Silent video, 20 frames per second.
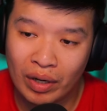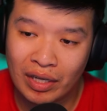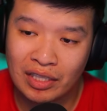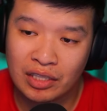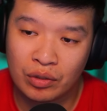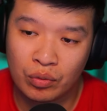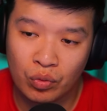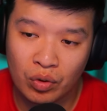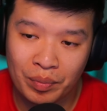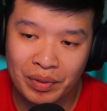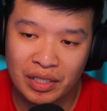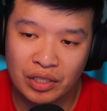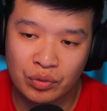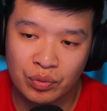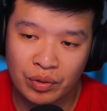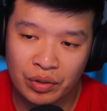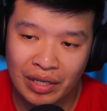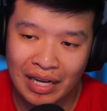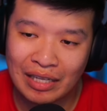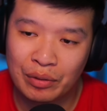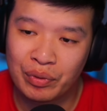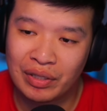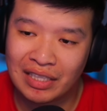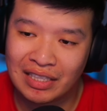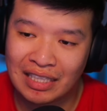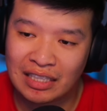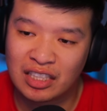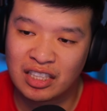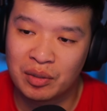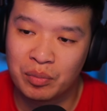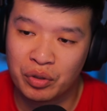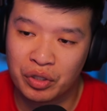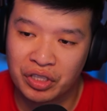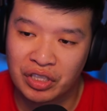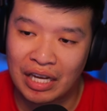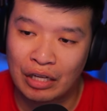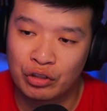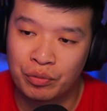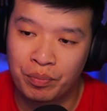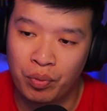is a Woman is really good. It really sounds similar
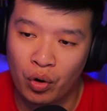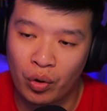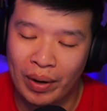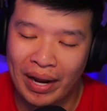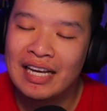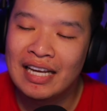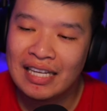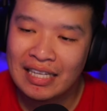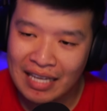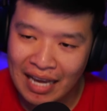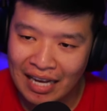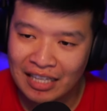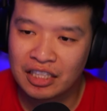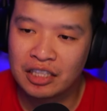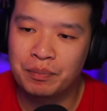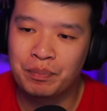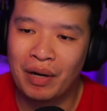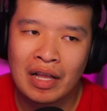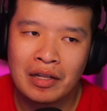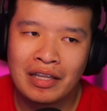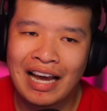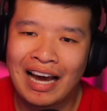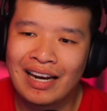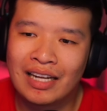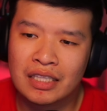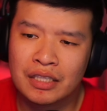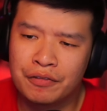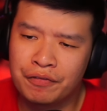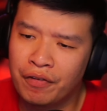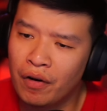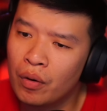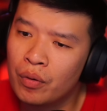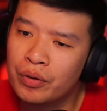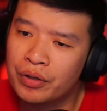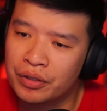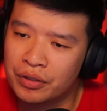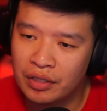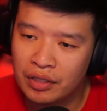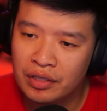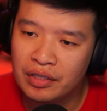style to Borat. Yes, but not as
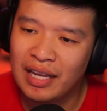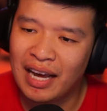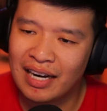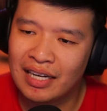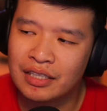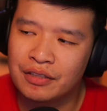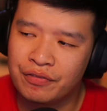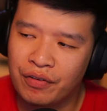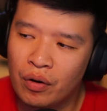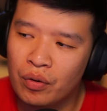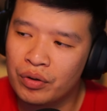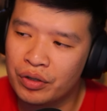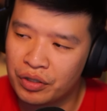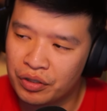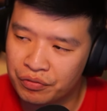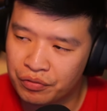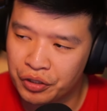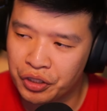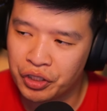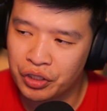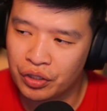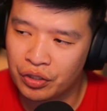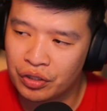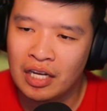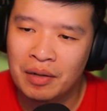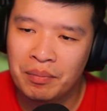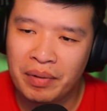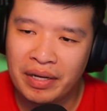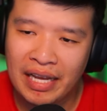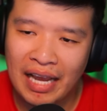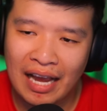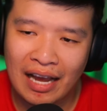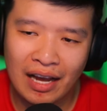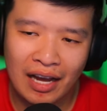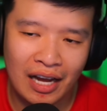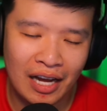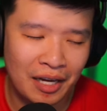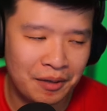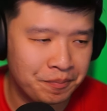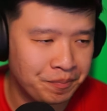vulgar. Not as vulgar, for sure. But
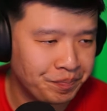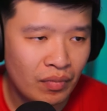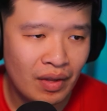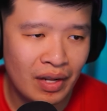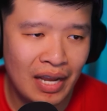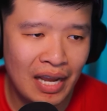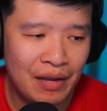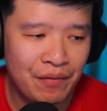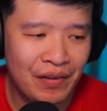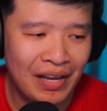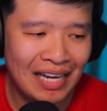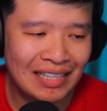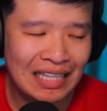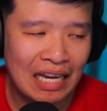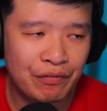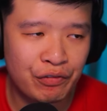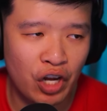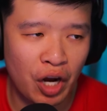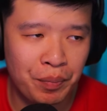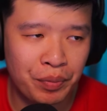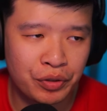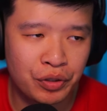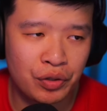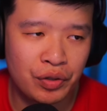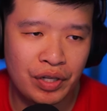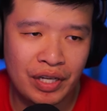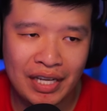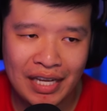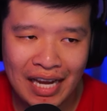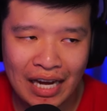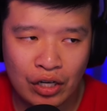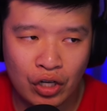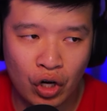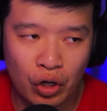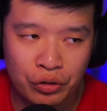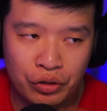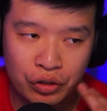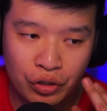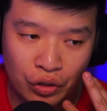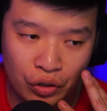yeah, if you guys have the opportunity, yeah,
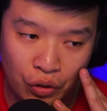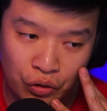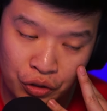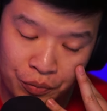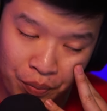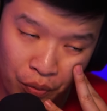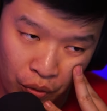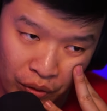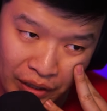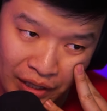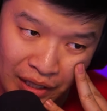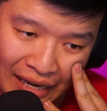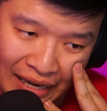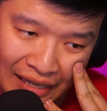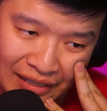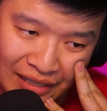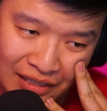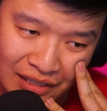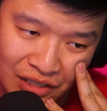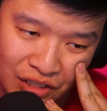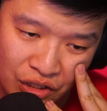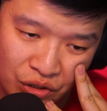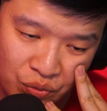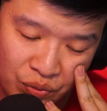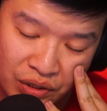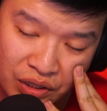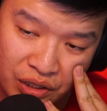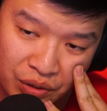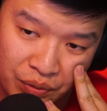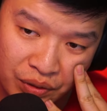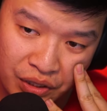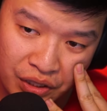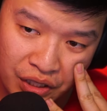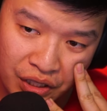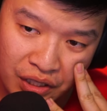go support it. I think this is really, really good.